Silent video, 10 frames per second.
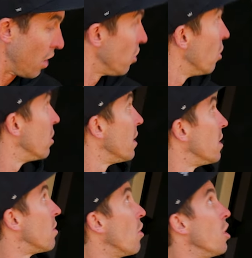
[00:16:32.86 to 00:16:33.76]
can use
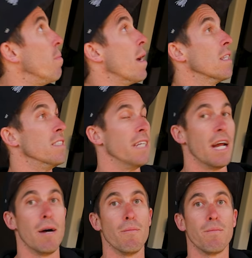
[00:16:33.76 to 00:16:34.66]
this 30-pound
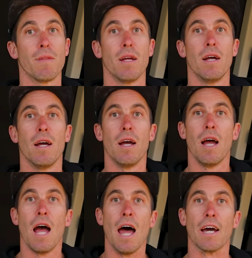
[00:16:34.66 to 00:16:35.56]
setup,
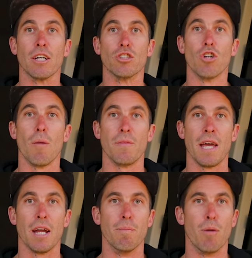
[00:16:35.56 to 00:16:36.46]
and I can drop
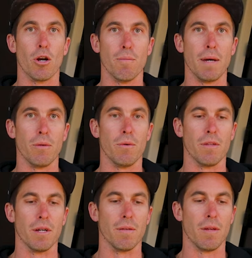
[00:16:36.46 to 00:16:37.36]
down a bottom meat with
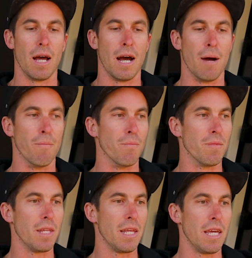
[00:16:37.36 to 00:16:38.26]
it.
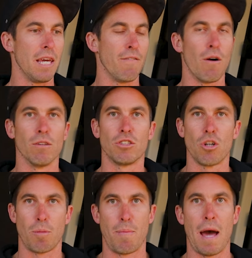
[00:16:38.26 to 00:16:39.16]
If I was to
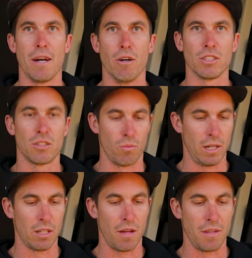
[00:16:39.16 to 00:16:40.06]
drop a paternoster
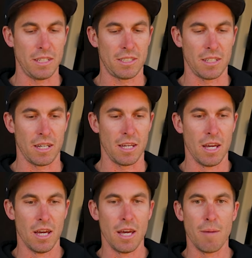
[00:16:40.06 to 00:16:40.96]
rig like this,
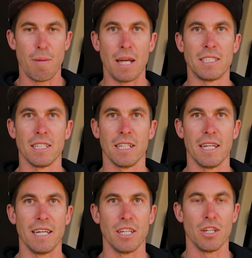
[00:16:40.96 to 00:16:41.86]

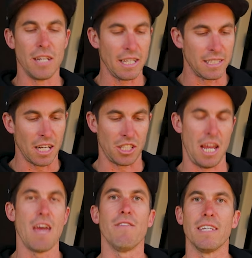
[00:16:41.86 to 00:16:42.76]
basically you need such a
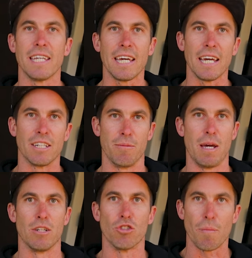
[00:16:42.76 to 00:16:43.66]
heavy gear to be
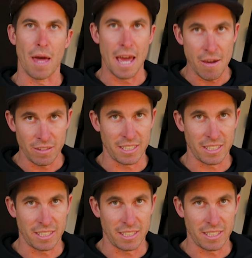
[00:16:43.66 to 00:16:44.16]
able to drop that heavy